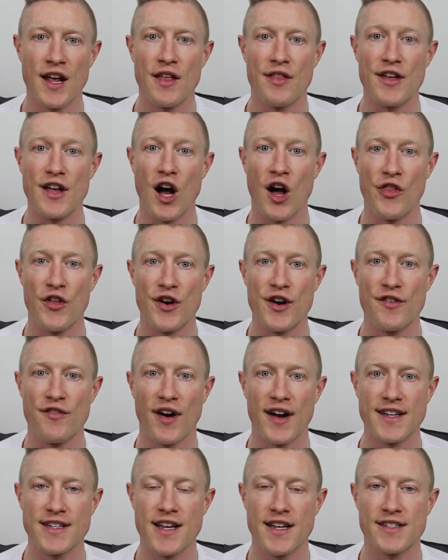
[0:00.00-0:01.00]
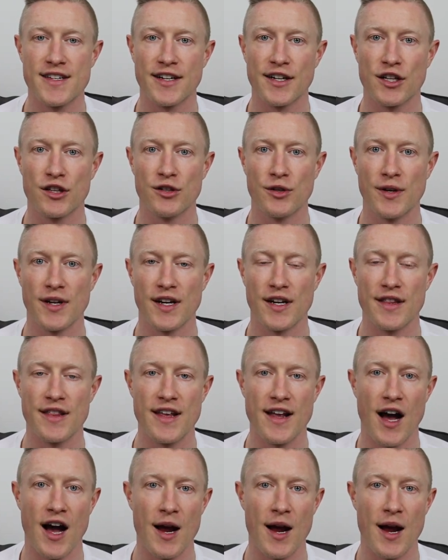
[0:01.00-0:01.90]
The other devices included the